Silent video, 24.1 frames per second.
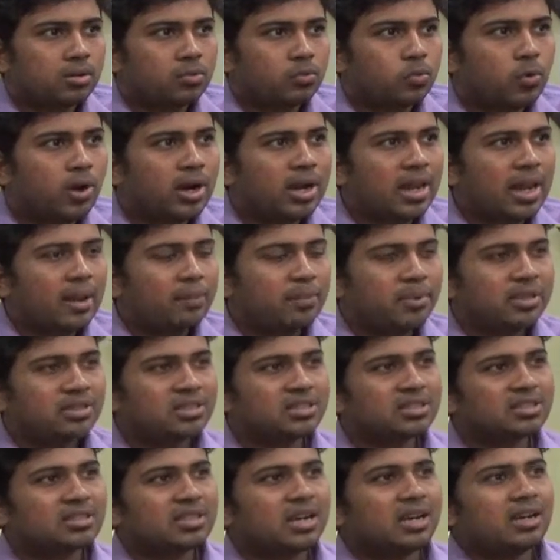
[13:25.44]
what happens
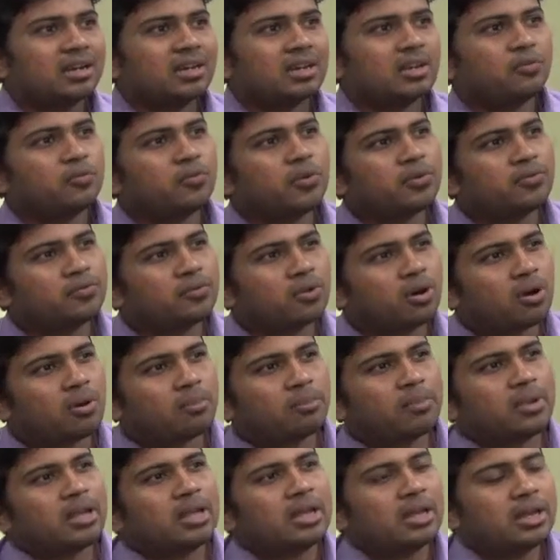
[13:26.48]
is that if we
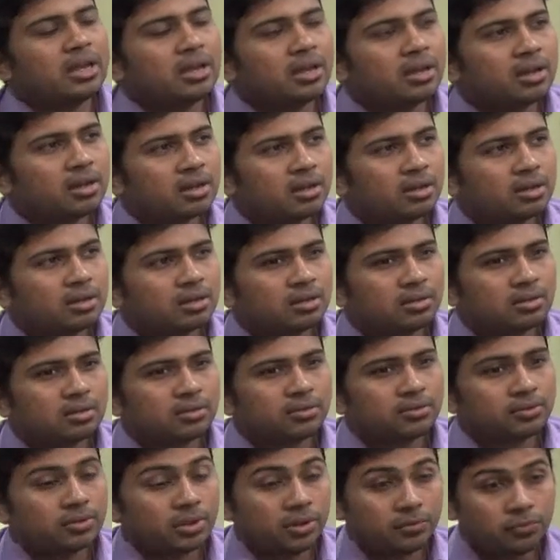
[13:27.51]
form
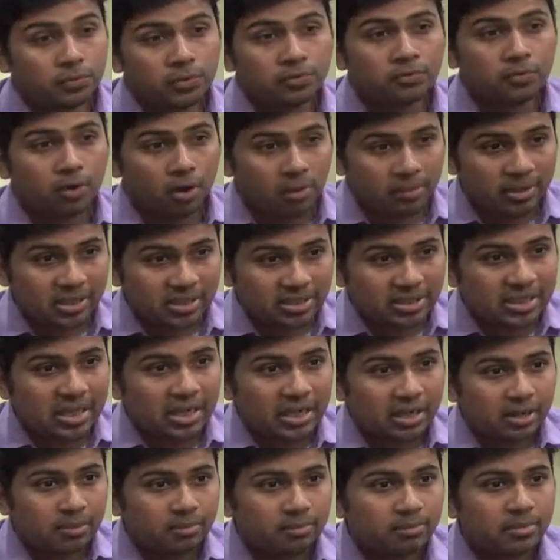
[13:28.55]
a
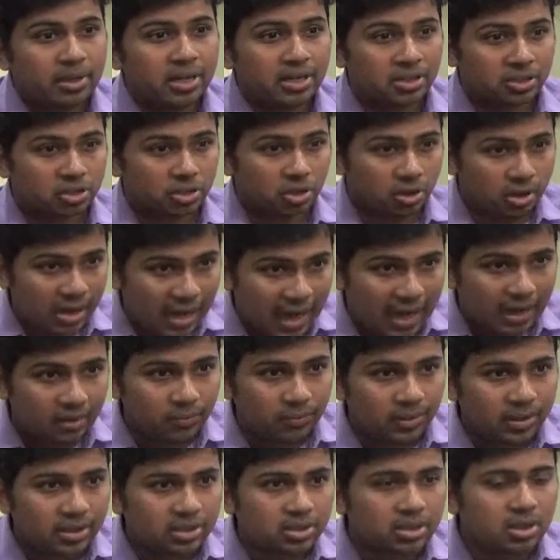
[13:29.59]
state based on
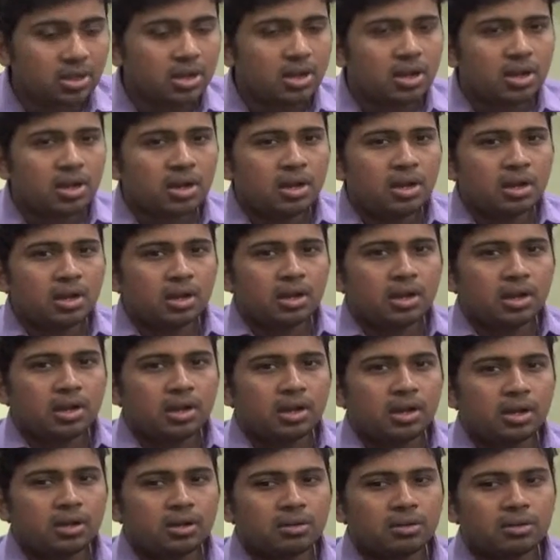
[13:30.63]
language,
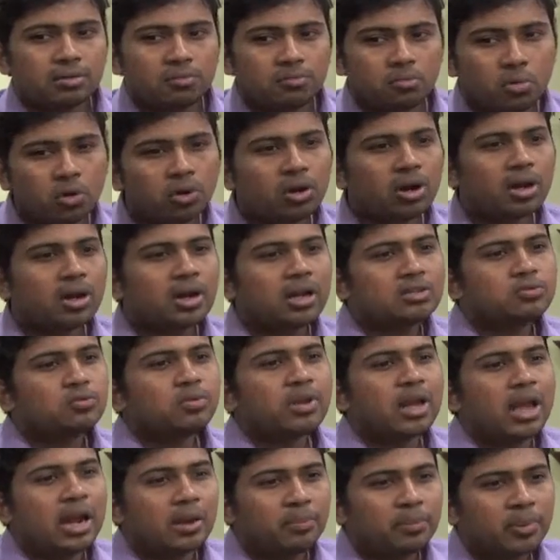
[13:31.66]
more or less
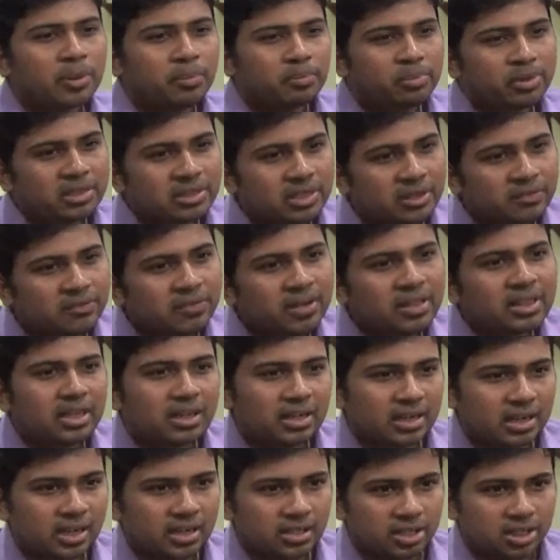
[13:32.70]
we help in preserving
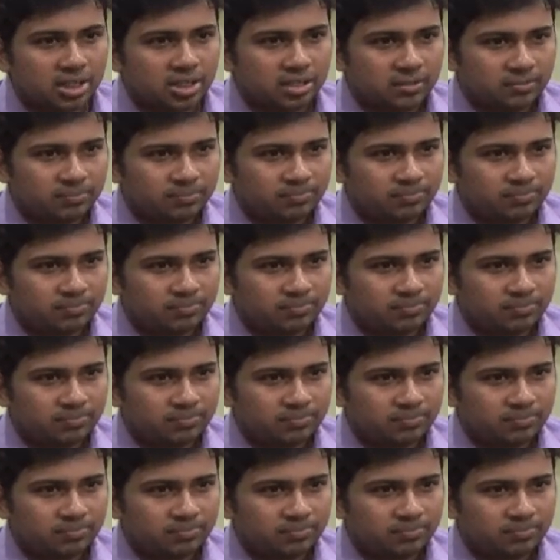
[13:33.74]
that culture.